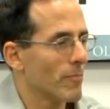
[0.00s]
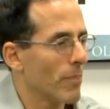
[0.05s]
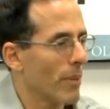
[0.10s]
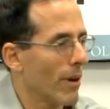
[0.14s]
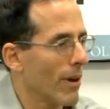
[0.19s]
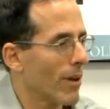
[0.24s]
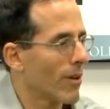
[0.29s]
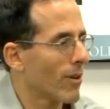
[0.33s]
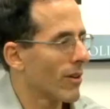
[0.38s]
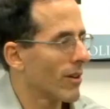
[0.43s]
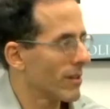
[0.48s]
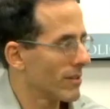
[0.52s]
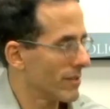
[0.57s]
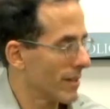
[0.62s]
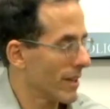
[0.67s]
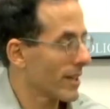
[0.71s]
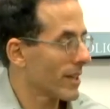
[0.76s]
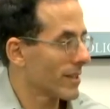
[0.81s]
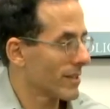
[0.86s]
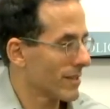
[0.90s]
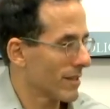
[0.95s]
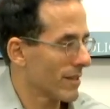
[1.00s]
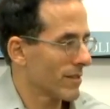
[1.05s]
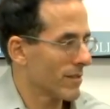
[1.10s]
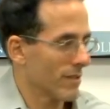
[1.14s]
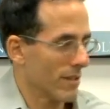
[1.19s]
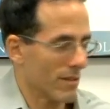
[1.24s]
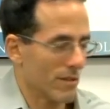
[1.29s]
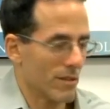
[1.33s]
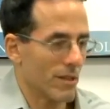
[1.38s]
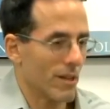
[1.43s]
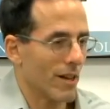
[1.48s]
power are like
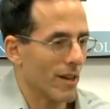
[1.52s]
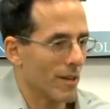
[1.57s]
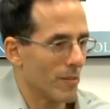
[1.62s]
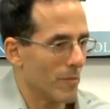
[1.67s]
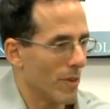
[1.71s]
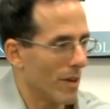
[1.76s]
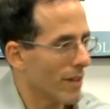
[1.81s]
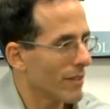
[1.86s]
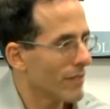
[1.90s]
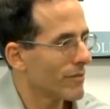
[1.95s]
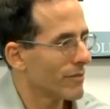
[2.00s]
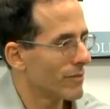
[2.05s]
the IMF,